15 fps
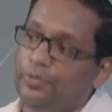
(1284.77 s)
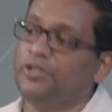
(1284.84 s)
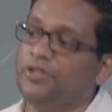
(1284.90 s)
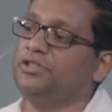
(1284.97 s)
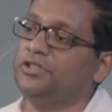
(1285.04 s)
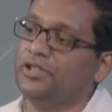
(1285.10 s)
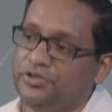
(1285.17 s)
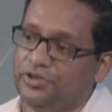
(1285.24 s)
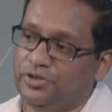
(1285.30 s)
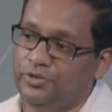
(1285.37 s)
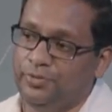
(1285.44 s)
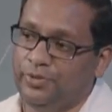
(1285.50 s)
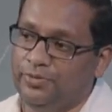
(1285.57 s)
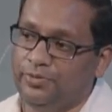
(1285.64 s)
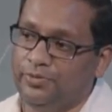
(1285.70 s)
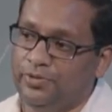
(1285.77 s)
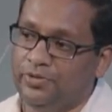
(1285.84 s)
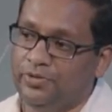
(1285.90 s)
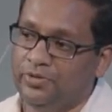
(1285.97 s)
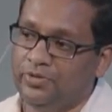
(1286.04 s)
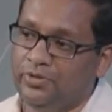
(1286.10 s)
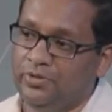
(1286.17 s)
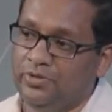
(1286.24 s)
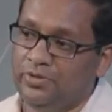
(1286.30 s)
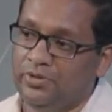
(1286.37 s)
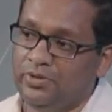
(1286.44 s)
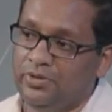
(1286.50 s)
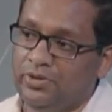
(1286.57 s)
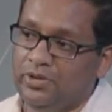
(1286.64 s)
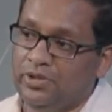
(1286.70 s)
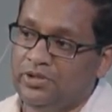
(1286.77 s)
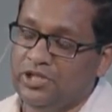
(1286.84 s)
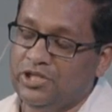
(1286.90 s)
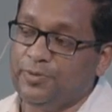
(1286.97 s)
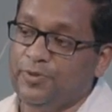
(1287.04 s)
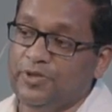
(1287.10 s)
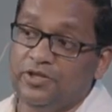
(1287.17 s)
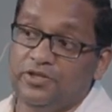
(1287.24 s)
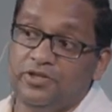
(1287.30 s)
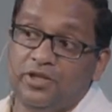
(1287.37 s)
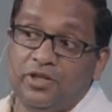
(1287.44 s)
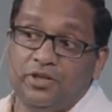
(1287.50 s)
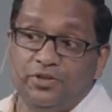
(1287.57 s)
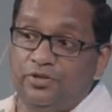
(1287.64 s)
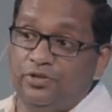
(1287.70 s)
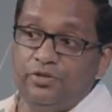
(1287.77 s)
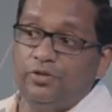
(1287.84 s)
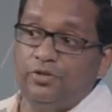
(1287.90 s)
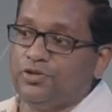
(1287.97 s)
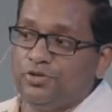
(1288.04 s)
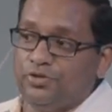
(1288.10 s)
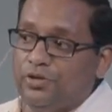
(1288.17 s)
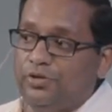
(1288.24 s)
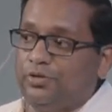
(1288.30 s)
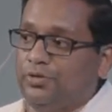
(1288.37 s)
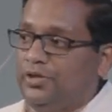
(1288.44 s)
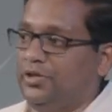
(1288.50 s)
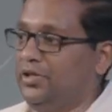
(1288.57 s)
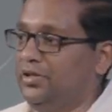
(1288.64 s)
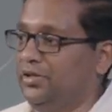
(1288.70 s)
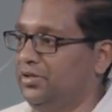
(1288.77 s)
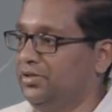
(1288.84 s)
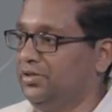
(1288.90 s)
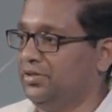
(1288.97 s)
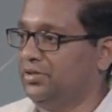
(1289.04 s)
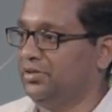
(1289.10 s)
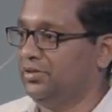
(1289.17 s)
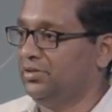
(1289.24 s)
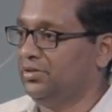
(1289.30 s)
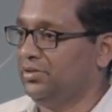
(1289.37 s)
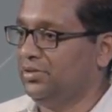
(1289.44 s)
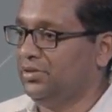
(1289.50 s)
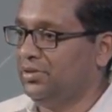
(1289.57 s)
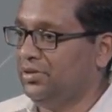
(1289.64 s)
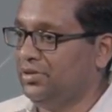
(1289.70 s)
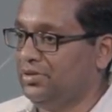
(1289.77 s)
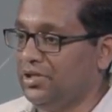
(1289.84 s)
Just because you don't struggle with it doesn't mean that you're better than the other person.